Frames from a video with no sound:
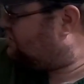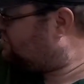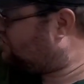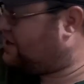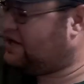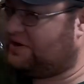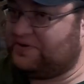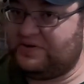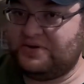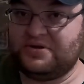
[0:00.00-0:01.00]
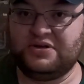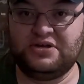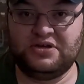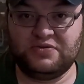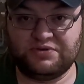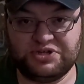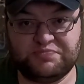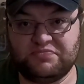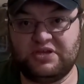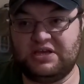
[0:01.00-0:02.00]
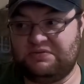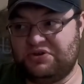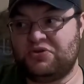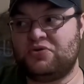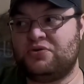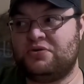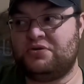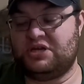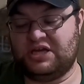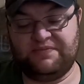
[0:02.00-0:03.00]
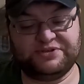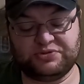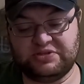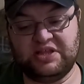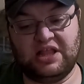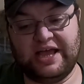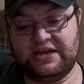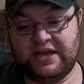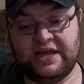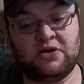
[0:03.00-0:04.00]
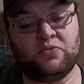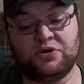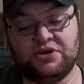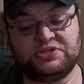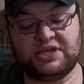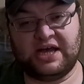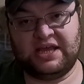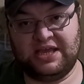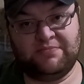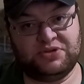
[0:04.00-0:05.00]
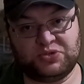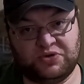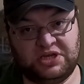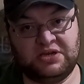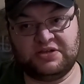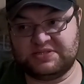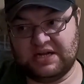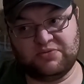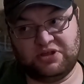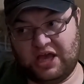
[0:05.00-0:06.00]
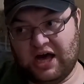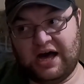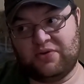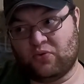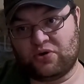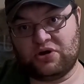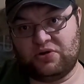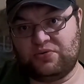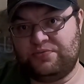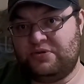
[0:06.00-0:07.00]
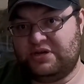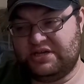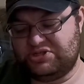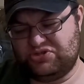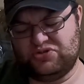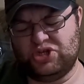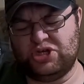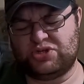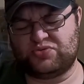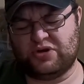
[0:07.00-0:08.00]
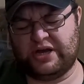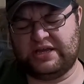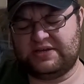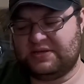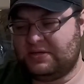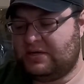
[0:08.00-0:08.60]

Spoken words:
on the ground. Which, if it's like now where it's kind of in between, it's not really hot or cold, it's just right.